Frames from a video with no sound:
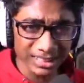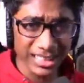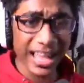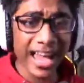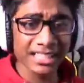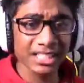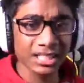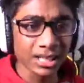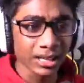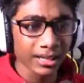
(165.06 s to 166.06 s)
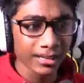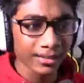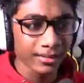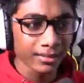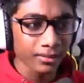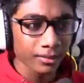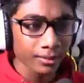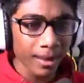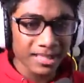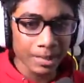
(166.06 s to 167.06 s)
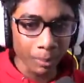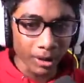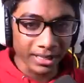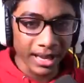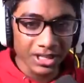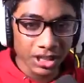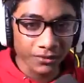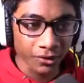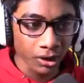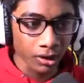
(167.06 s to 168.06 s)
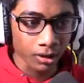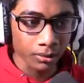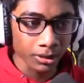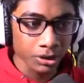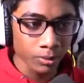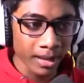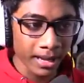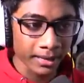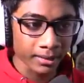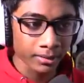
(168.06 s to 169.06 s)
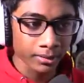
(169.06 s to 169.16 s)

Yes! My support gauge is full. Well, too bad.